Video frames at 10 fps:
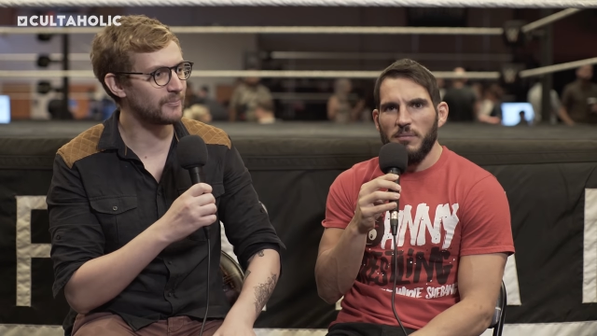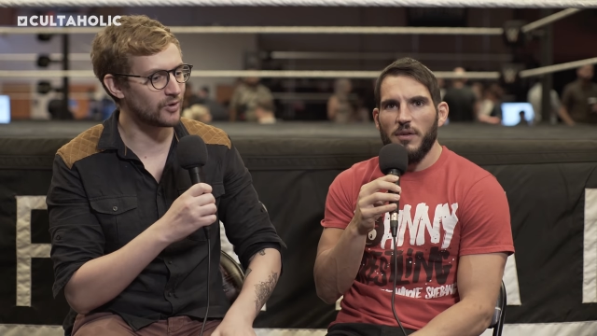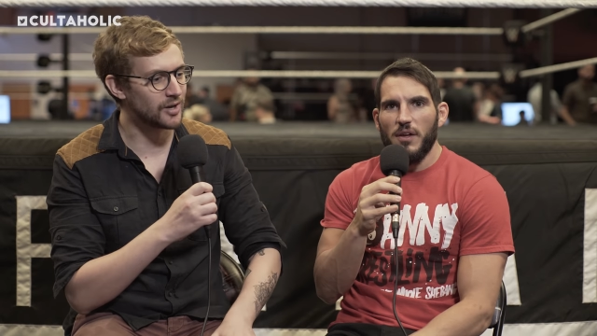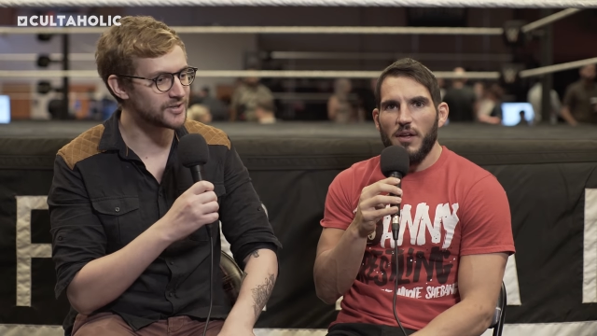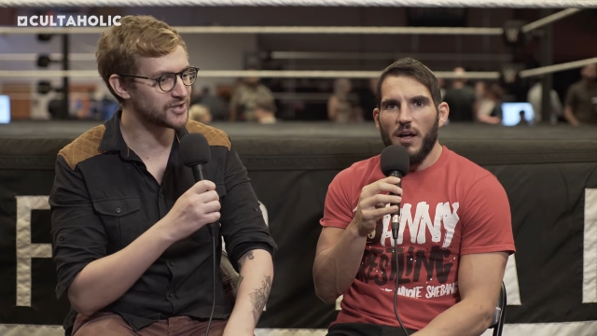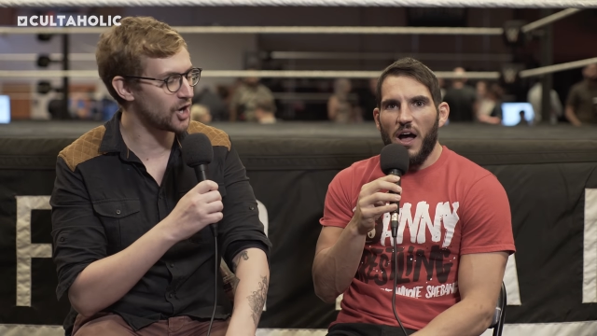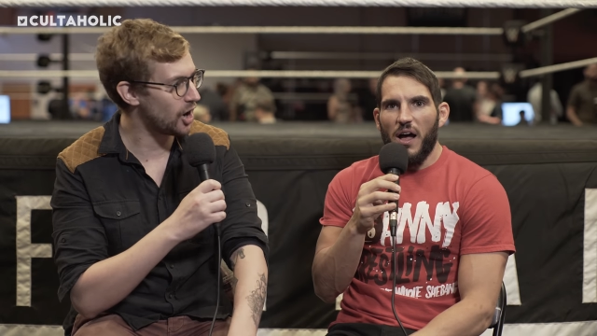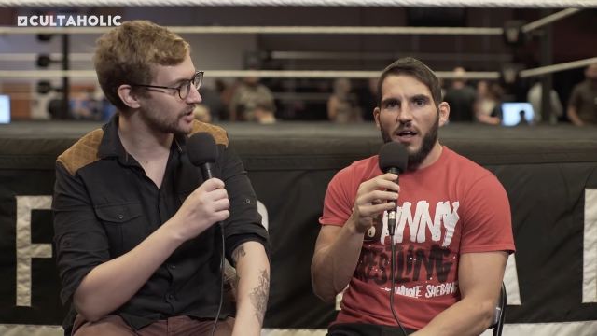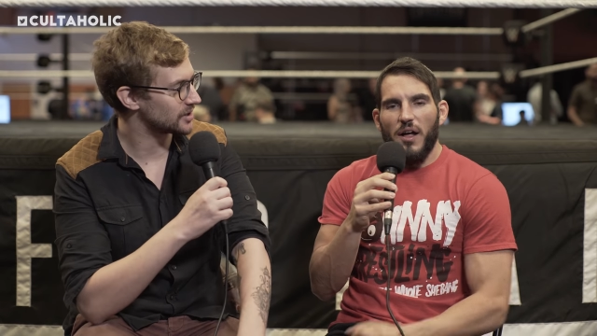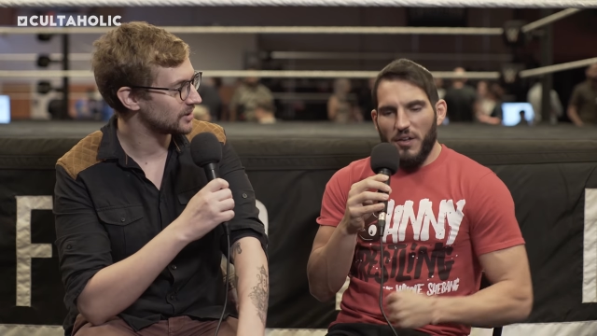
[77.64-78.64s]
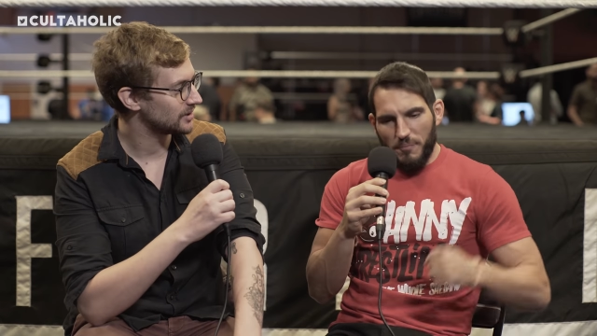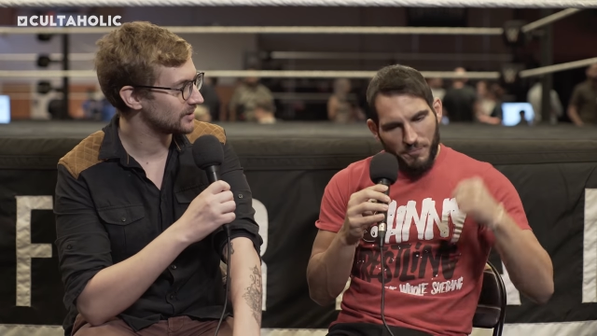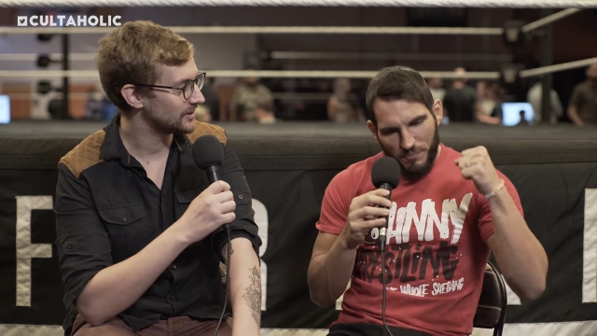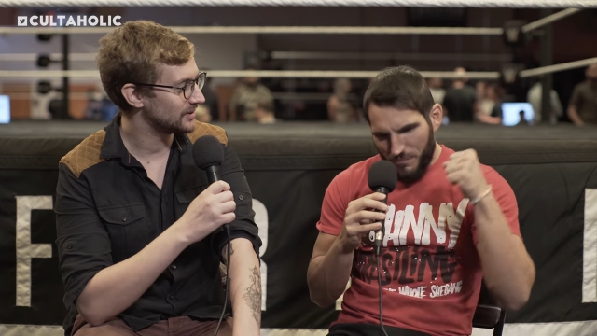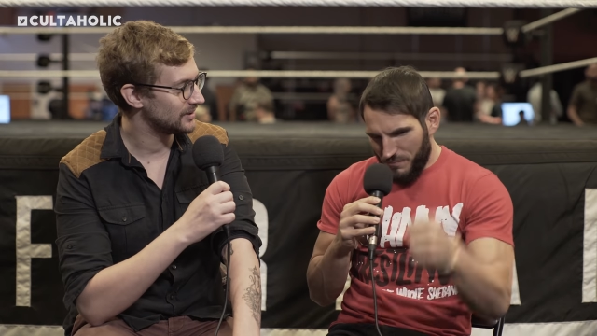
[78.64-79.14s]
Speaker 1: A bronze god.
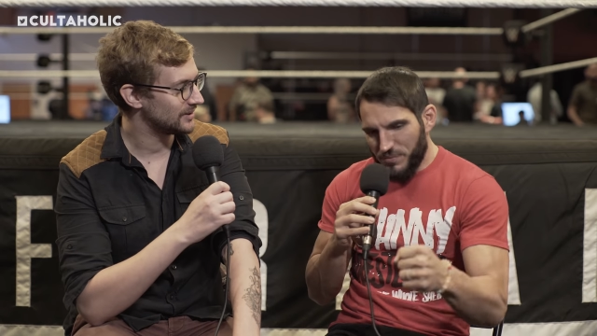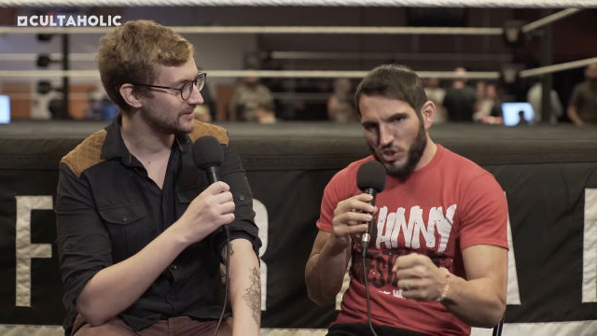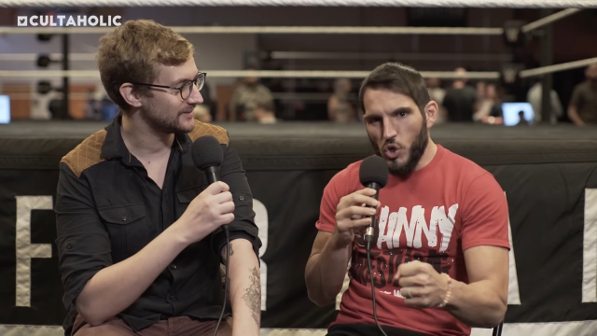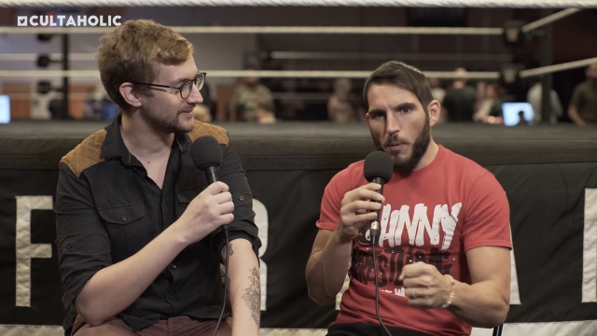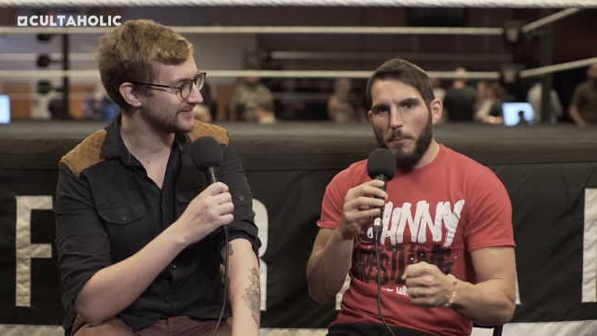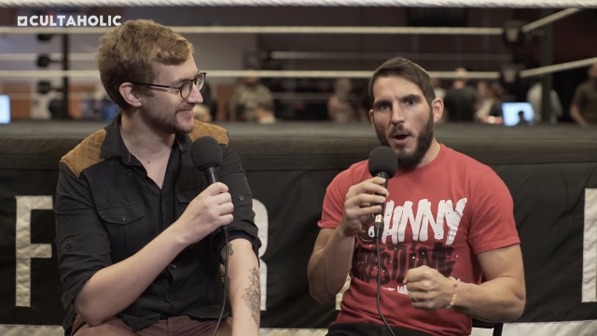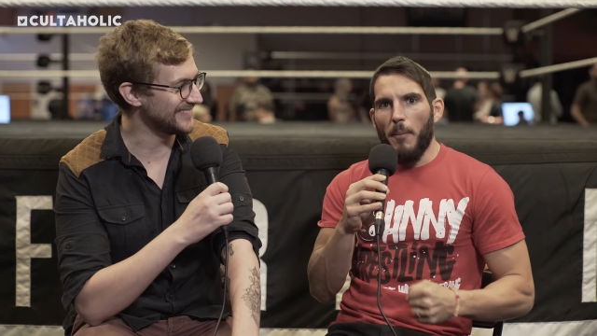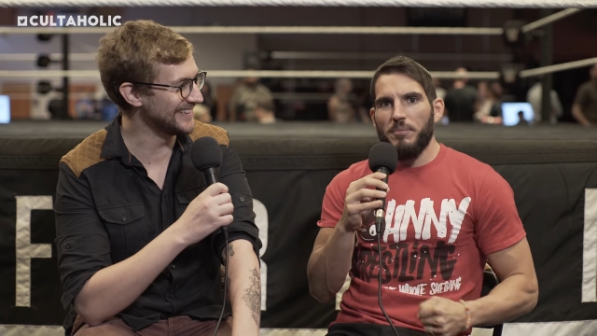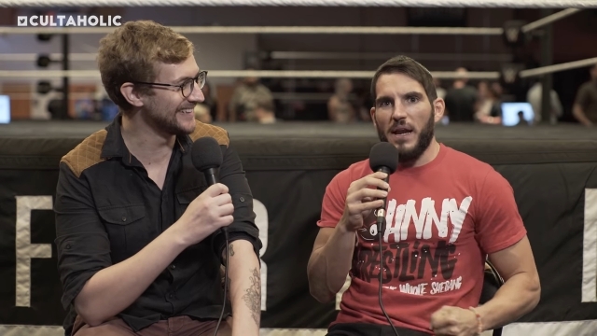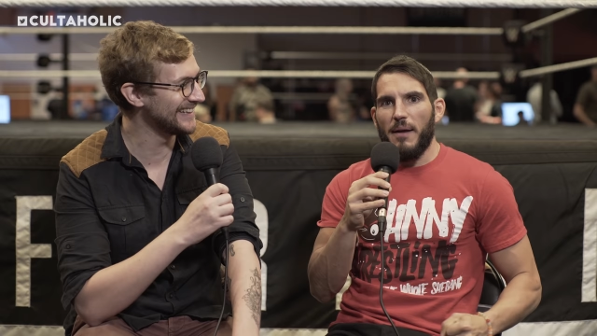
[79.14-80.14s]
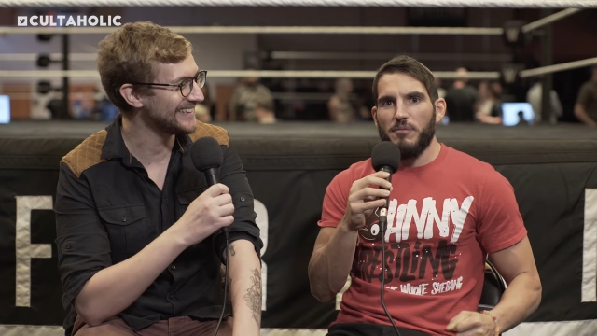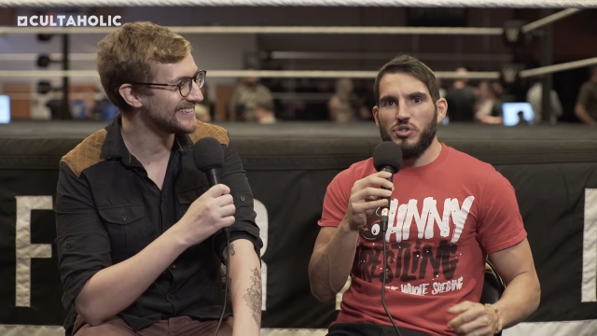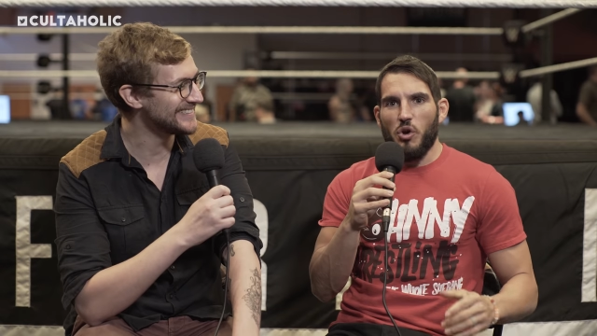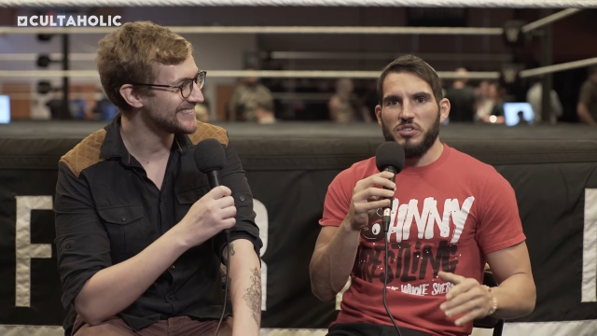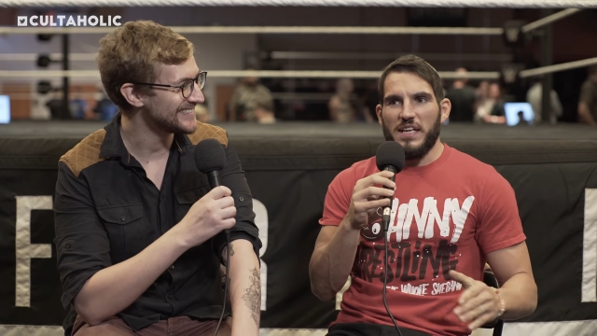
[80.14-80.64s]
Speaker 2: Super pumped that I
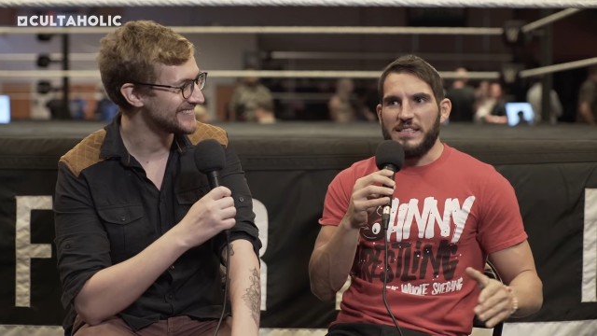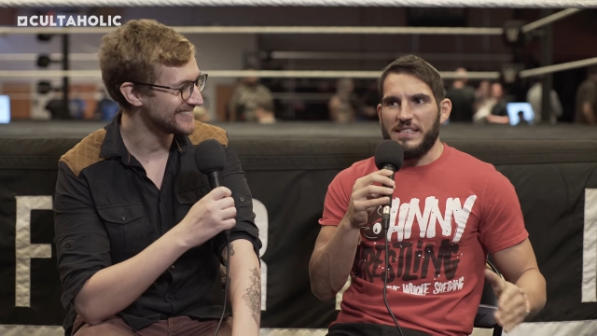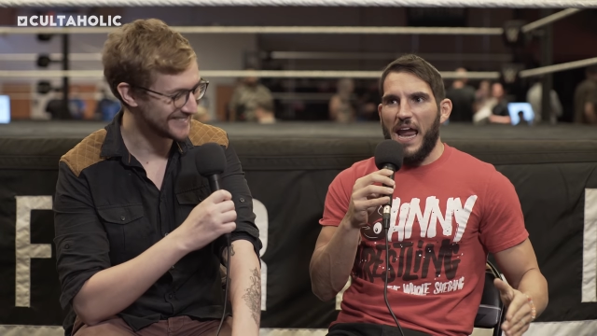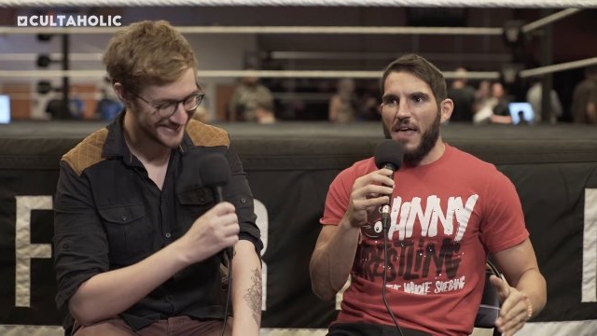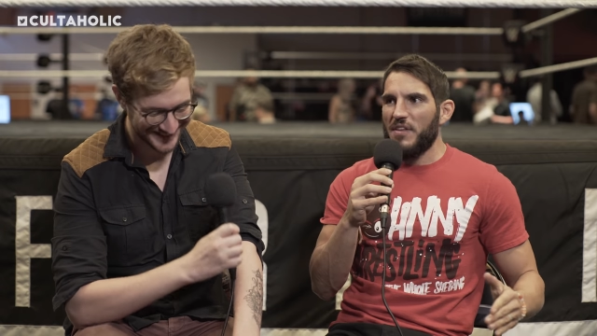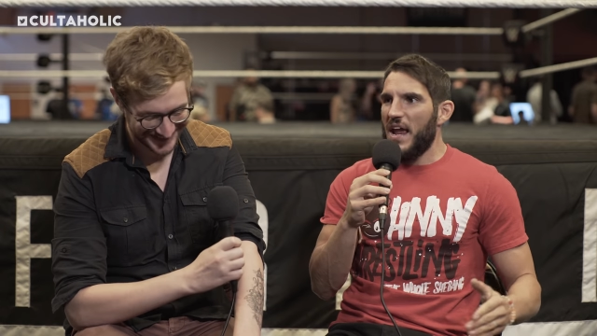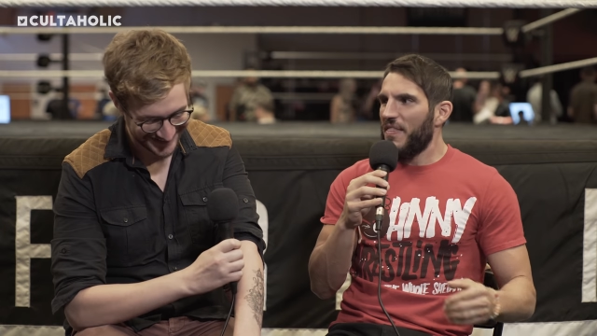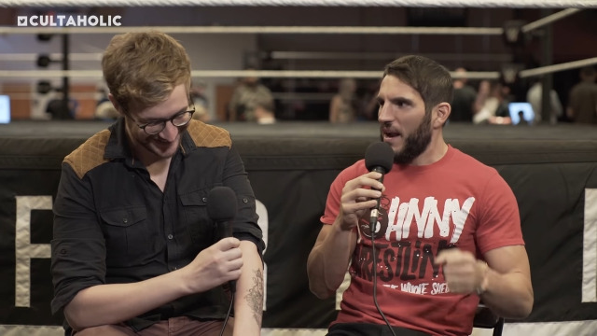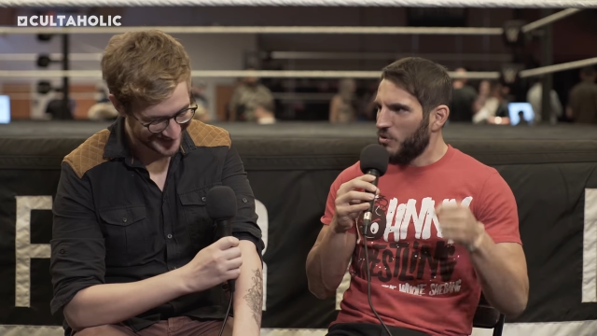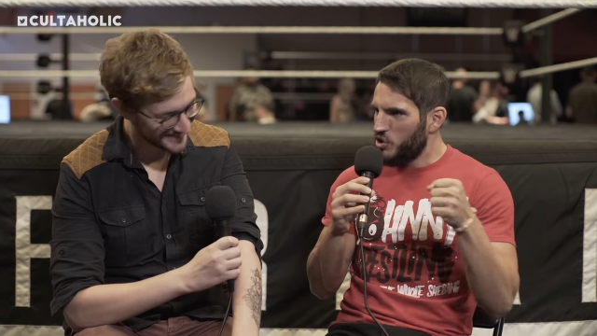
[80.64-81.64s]
chose to get scanned the day that I